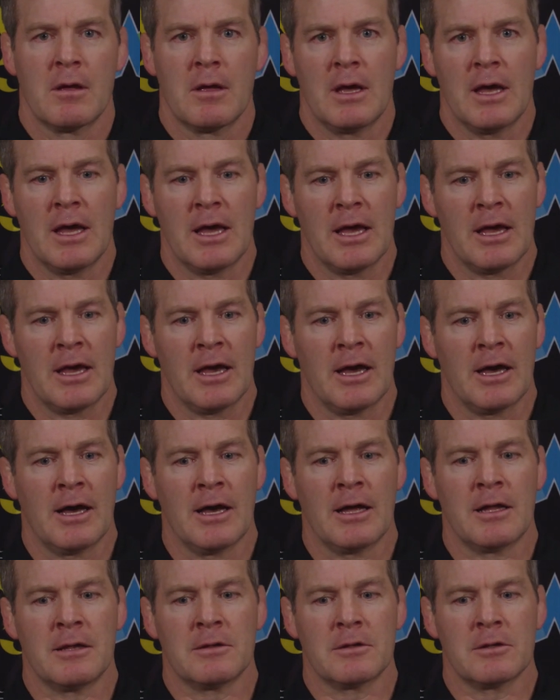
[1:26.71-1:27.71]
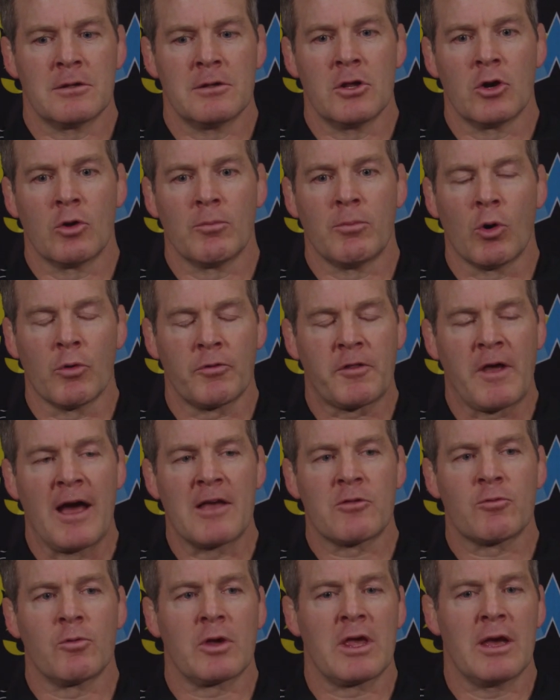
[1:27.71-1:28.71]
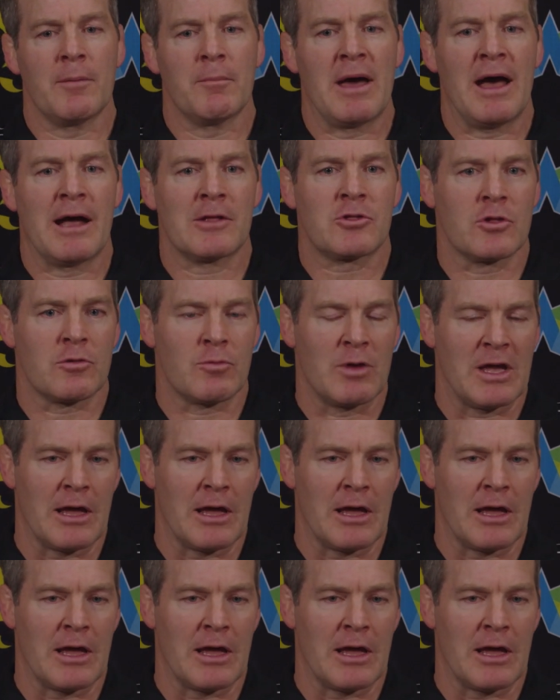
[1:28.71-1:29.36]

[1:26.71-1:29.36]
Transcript: And, you know, both guys will get matches.